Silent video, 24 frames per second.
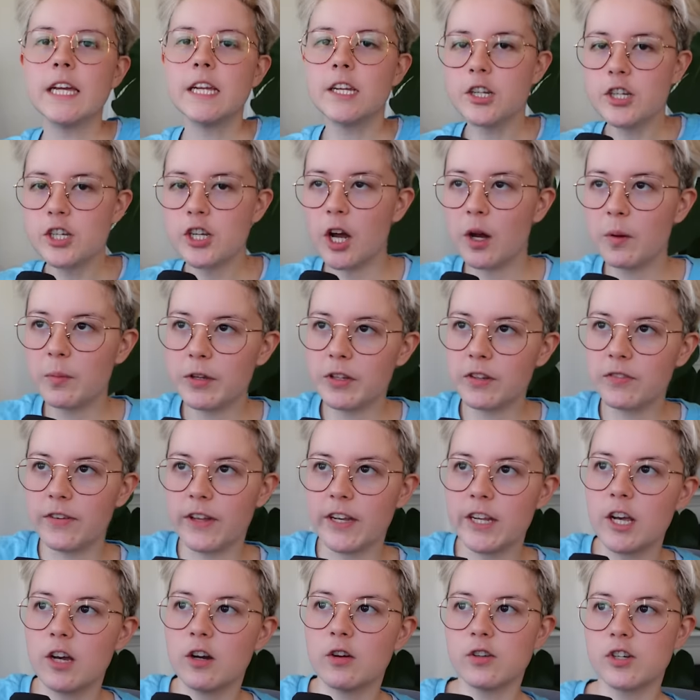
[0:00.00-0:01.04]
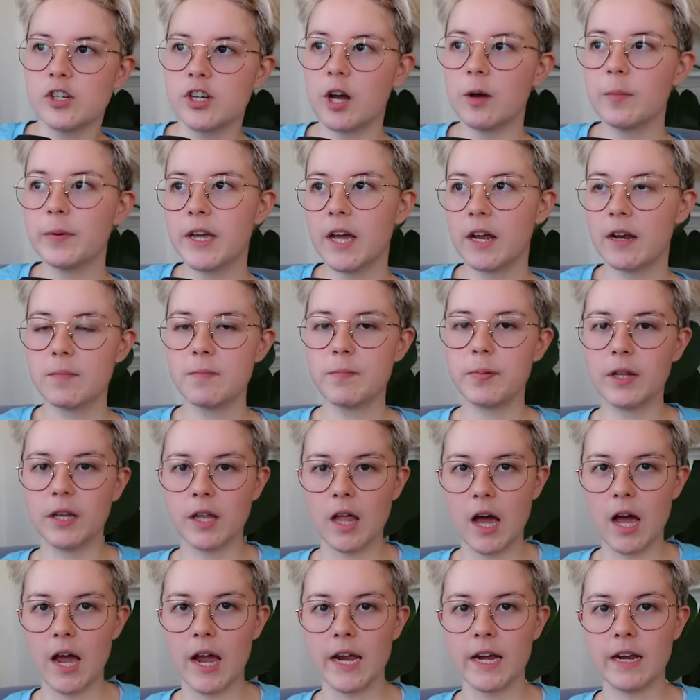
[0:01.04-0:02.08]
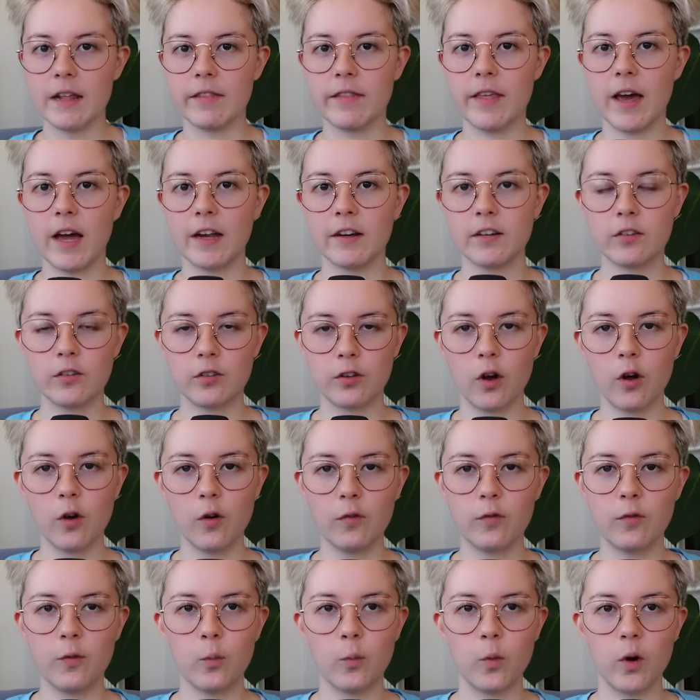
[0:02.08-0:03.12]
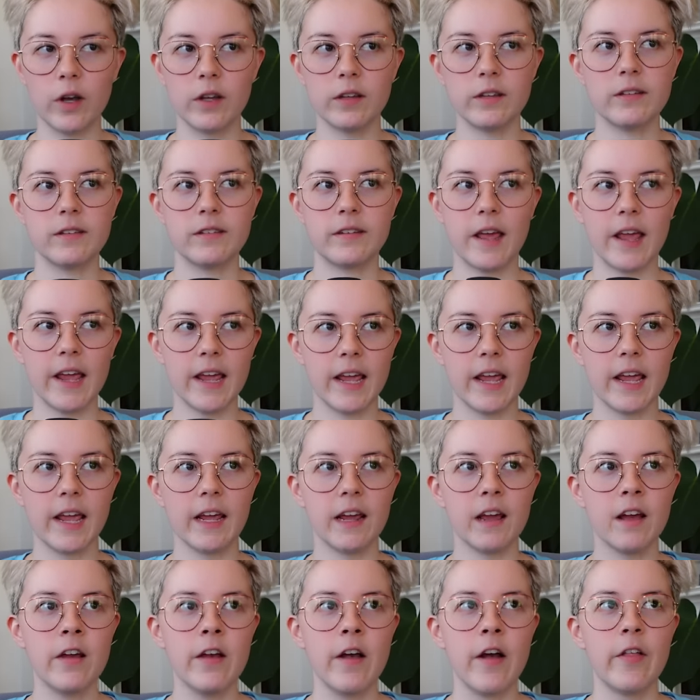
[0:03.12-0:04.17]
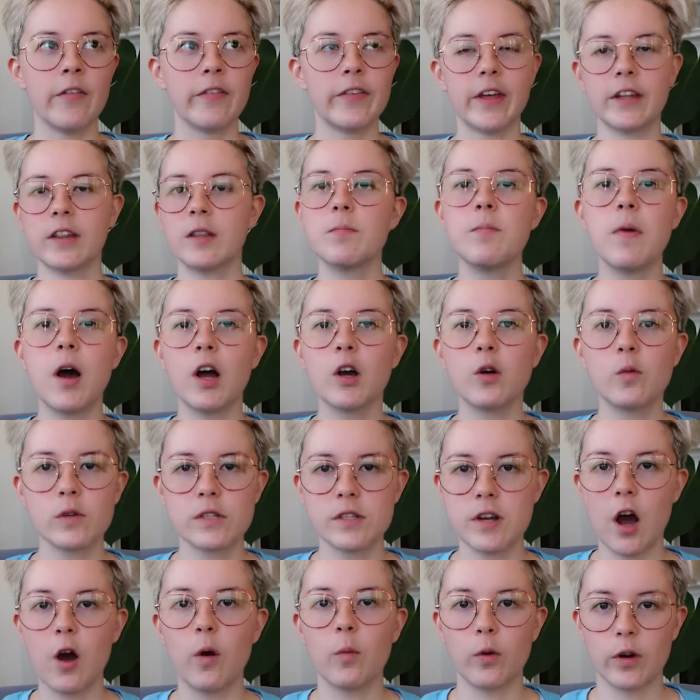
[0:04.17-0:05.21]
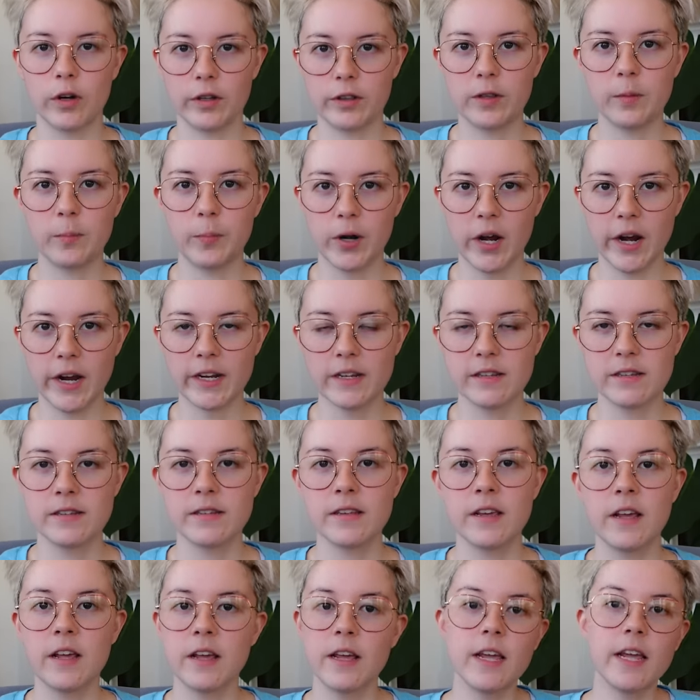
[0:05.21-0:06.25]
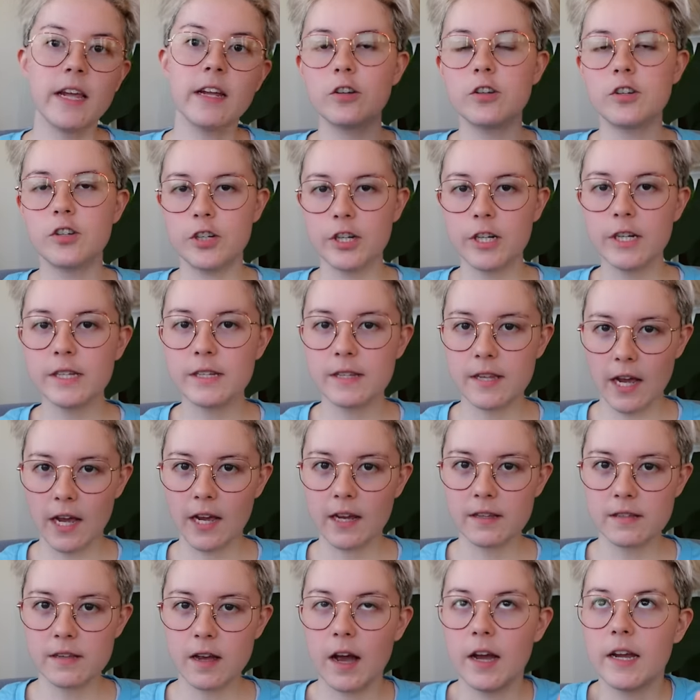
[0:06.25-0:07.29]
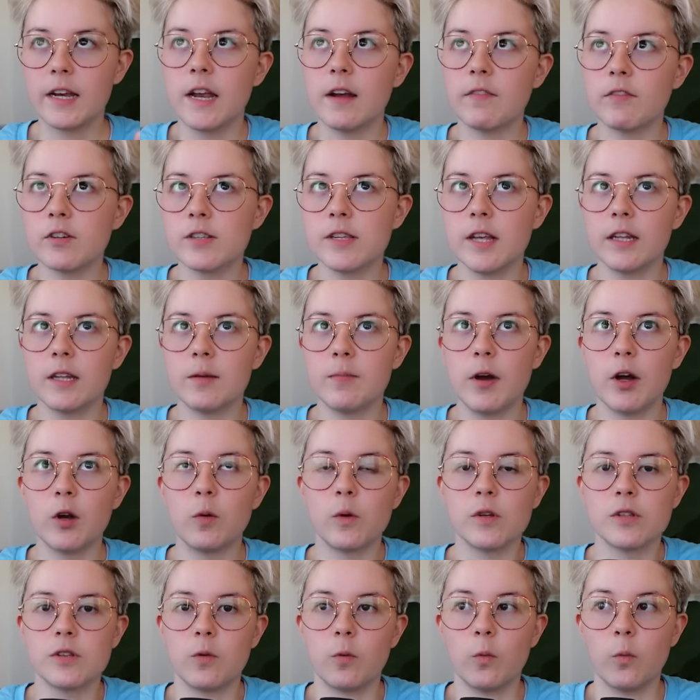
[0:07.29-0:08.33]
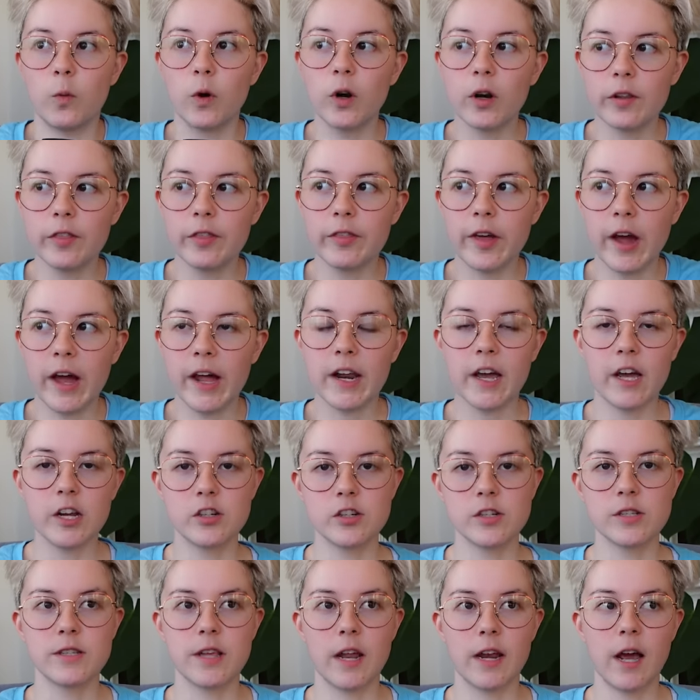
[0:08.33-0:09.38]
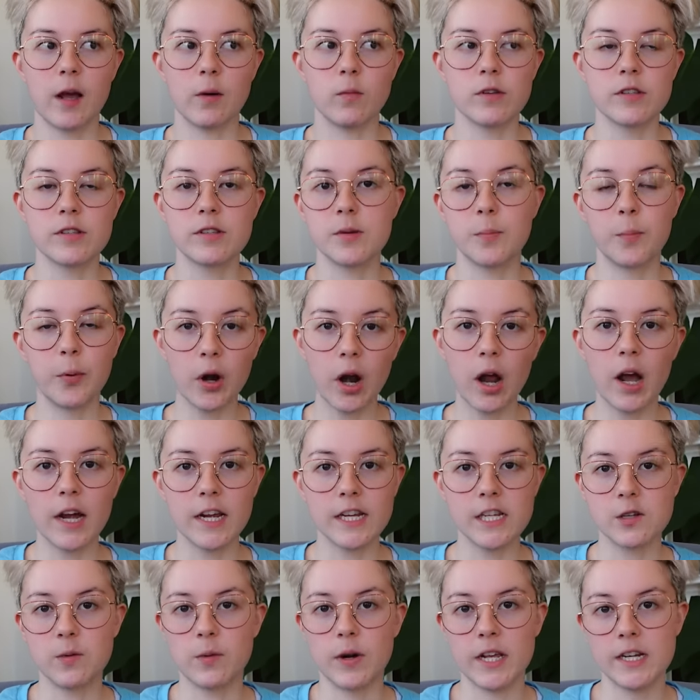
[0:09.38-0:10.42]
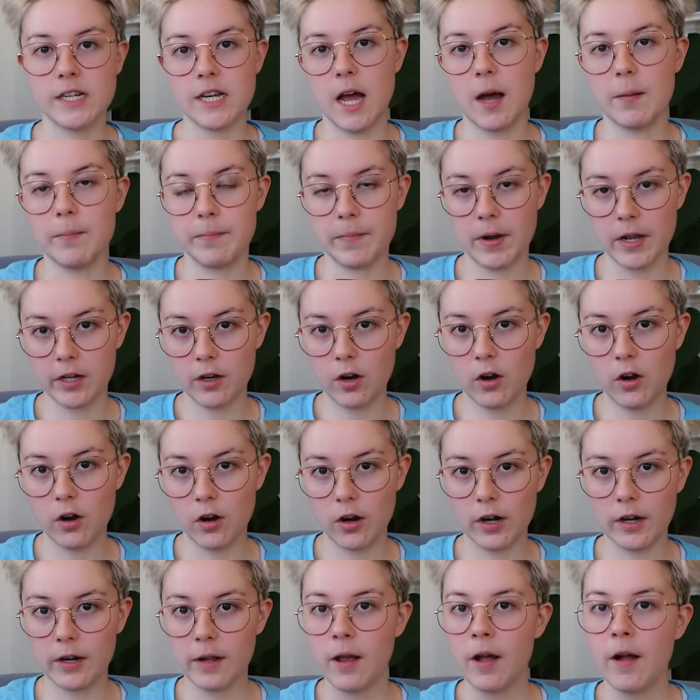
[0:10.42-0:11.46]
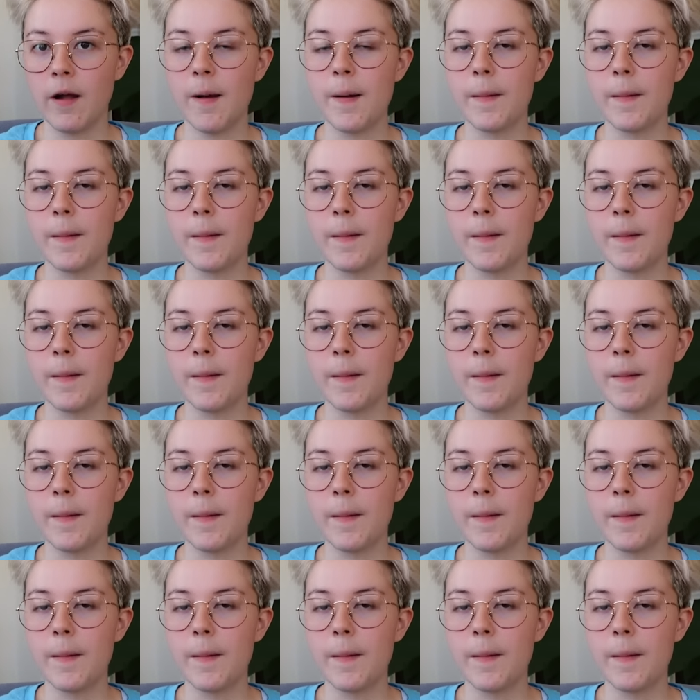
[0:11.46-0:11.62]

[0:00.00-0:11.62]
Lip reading: In Shelby's video, Shelby had implied that Soph was saying that the mug was not worth the price. She says, I never said the mug wasn't worth that, I just said I was surprised when I tapped my card.